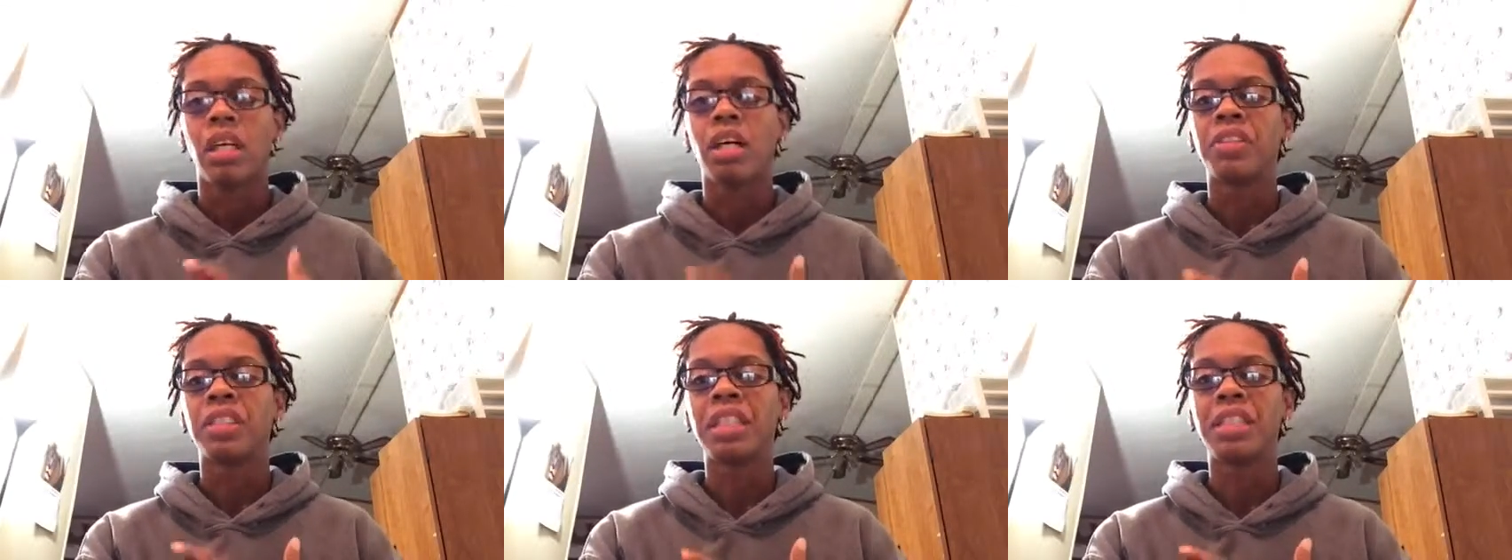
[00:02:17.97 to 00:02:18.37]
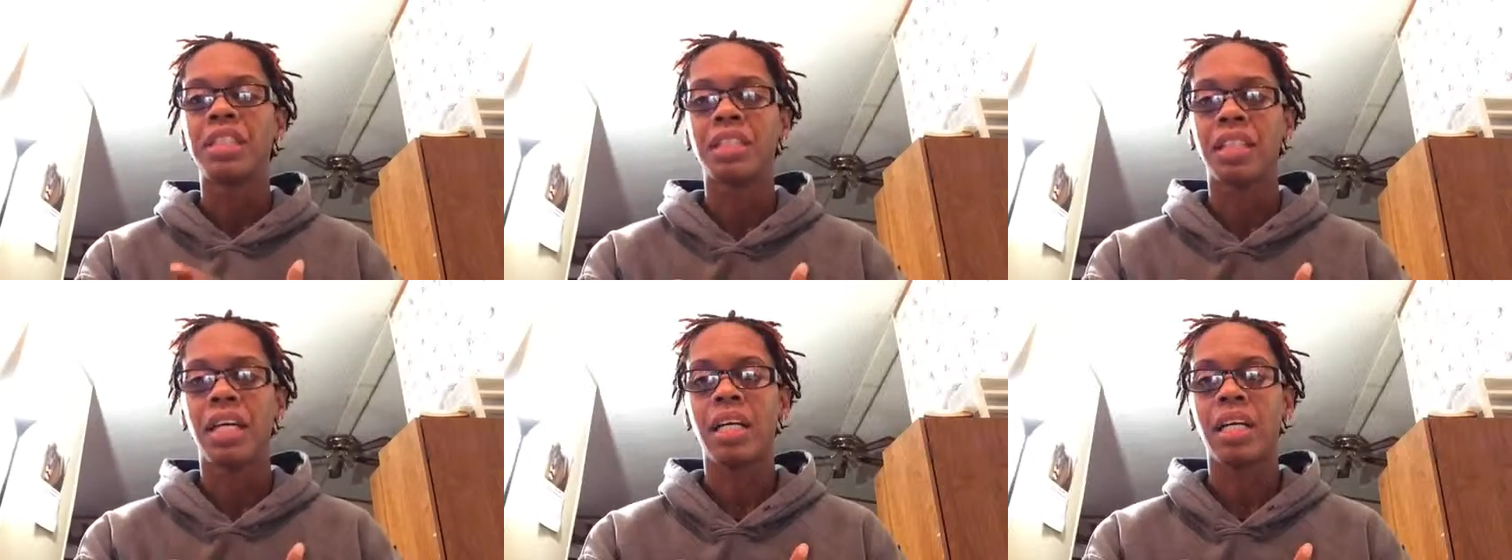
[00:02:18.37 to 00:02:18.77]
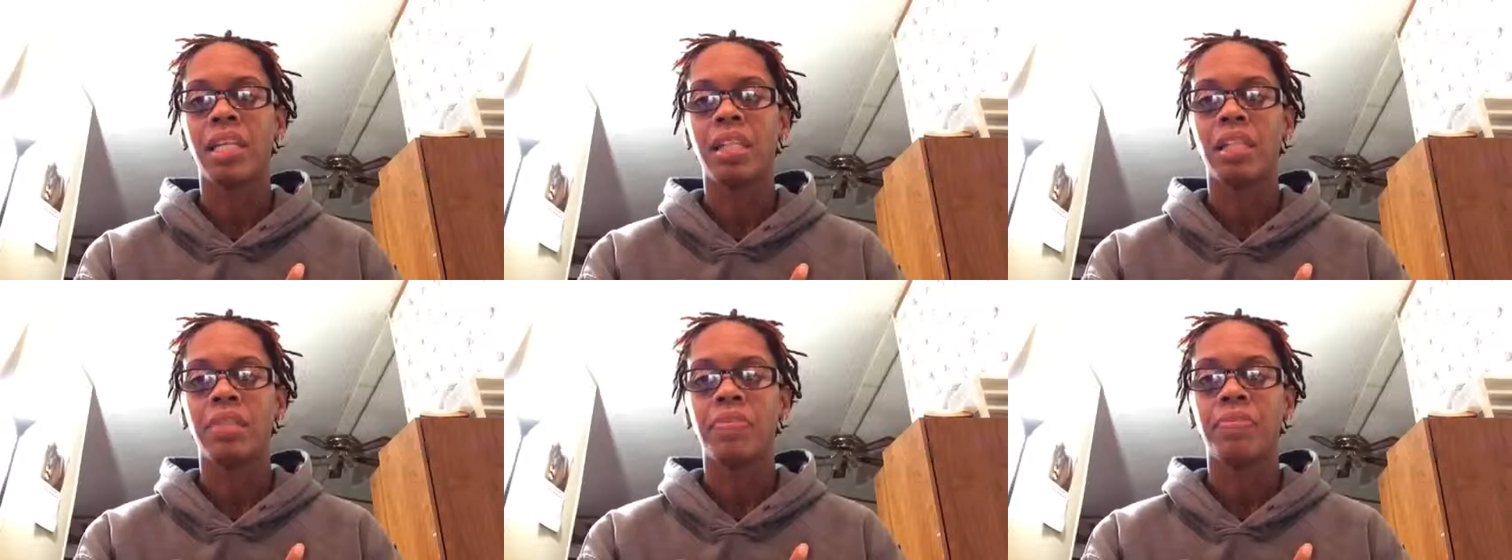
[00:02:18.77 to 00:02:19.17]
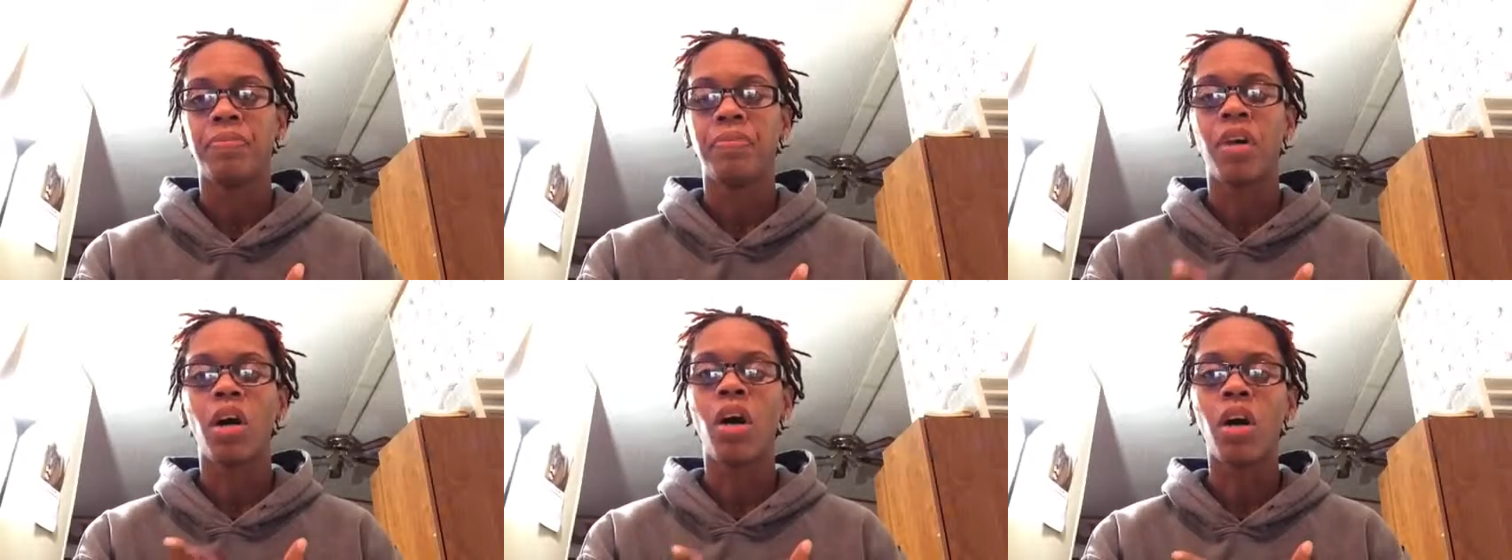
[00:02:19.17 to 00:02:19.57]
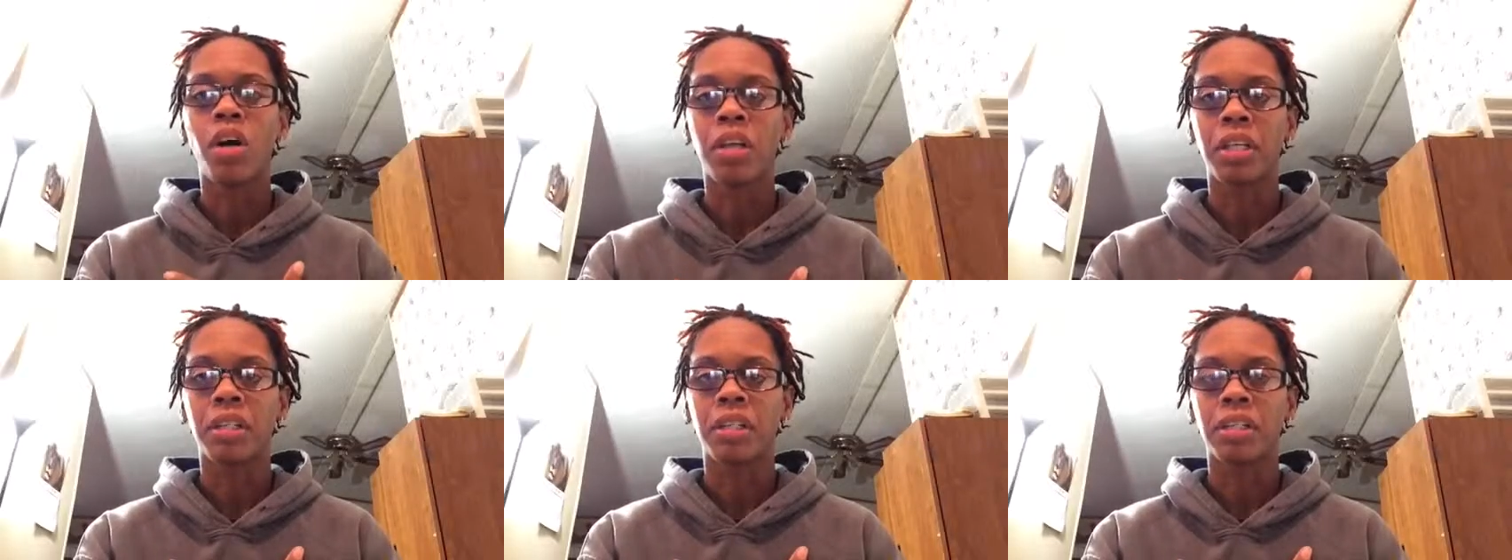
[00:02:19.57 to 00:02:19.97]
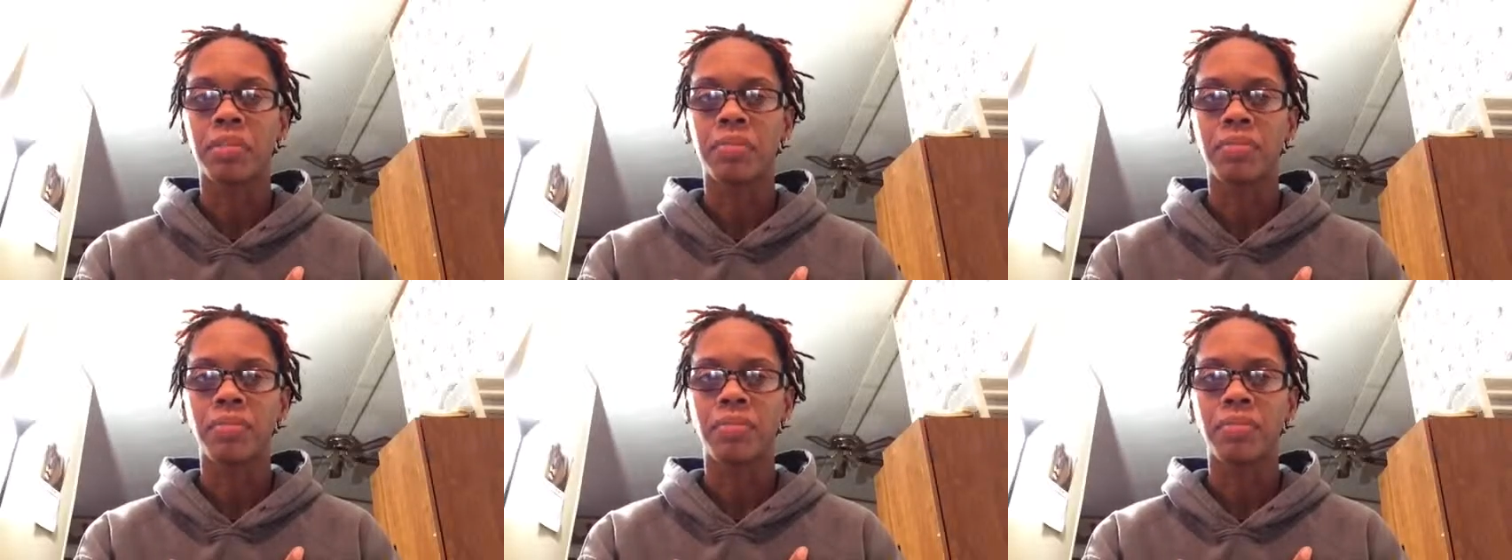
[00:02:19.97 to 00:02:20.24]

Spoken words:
on the inside, the heart.